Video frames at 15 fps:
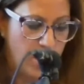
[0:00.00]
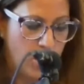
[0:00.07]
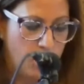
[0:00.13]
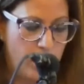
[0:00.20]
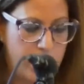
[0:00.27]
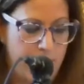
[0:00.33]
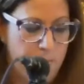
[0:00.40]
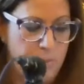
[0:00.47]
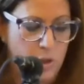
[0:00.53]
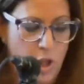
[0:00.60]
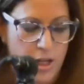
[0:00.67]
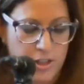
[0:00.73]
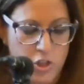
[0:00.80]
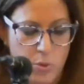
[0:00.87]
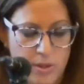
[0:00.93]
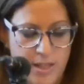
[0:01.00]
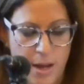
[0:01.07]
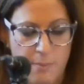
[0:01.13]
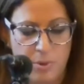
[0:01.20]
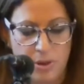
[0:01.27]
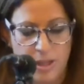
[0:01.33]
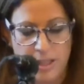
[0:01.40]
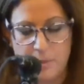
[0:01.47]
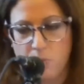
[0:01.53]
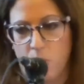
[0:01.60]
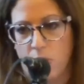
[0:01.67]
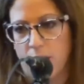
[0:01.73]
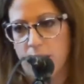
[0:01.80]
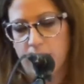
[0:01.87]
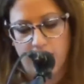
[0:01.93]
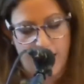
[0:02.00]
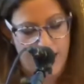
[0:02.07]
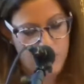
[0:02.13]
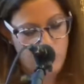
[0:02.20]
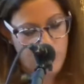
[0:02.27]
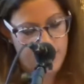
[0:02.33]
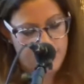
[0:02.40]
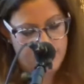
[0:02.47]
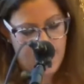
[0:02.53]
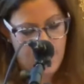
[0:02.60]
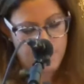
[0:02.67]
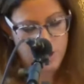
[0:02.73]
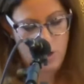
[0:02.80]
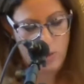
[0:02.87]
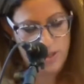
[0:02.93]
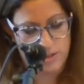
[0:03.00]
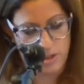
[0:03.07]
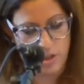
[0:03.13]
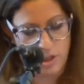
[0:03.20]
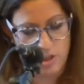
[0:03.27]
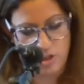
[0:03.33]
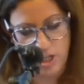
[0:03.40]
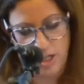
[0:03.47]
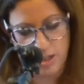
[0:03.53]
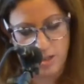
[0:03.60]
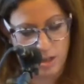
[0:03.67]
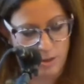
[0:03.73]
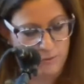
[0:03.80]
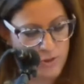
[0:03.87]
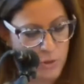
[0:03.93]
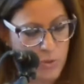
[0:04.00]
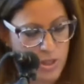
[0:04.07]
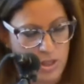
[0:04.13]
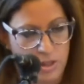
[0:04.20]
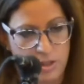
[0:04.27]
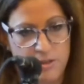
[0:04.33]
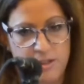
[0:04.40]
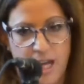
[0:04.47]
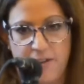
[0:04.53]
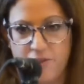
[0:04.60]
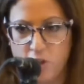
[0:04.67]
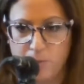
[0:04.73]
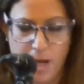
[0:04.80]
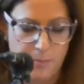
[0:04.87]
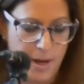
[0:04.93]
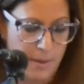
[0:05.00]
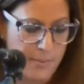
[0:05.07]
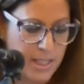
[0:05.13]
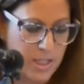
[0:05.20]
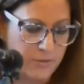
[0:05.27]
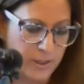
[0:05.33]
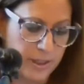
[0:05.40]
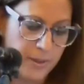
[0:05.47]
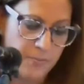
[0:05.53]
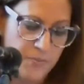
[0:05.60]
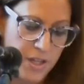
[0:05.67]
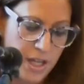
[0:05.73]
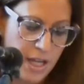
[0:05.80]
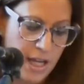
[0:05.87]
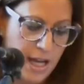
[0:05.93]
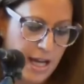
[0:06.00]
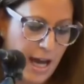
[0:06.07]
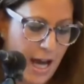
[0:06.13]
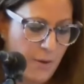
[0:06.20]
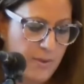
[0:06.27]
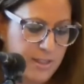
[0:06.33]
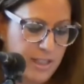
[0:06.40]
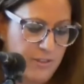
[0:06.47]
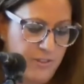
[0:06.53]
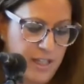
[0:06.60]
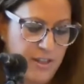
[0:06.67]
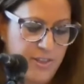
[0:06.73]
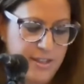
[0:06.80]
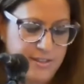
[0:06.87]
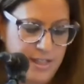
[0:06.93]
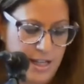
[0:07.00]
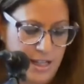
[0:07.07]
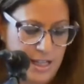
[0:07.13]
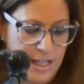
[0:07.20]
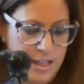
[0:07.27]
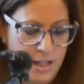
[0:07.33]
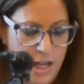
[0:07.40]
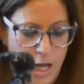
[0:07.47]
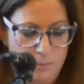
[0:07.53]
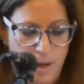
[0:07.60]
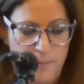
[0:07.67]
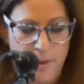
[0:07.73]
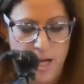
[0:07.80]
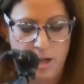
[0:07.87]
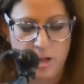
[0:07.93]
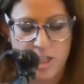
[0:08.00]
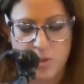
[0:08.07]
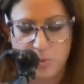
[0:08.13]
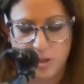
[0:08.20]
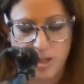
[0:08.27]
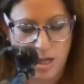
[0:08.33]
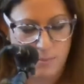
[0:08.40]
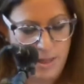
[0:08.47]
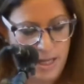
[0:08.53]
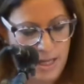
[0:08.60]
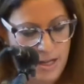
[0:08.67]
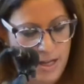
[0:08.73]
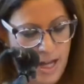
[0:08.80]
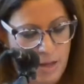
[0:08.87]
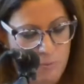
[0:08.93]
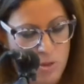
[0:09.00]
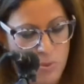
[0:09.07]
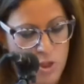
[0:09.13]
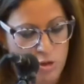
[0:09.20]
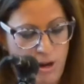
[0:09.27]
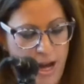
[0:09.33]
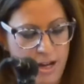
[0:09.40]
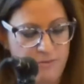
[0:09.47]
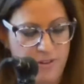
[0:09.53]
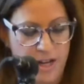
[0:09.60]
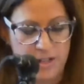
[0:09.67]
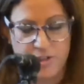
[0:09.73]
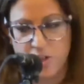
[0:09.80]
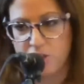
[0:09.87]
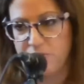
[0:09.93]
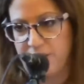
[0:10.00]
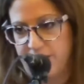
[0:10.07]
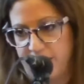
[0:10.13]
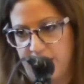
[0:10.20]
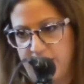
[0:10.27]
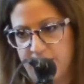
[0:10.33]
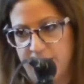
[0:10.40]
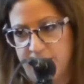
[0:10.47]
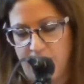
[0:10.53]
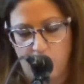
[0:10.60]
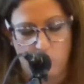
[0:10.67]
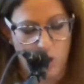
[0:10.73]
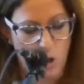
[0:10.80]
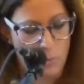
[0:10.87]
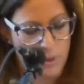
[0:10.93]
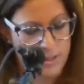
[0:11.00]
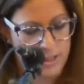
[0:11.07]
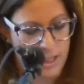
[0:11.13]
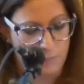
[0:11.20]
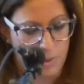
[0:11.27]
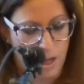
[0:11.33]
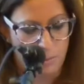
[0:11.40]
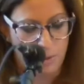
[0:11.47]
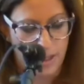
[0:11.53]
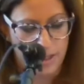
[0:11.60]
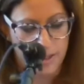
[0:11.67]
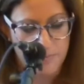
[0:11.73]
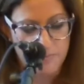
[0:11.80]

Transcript: We didn't belong to a temple anymore, as we had stopped going to Herjig a few years after my bat mitzvah. I was living in the city, and my parents would come in, and we would try to find services that were open to the public.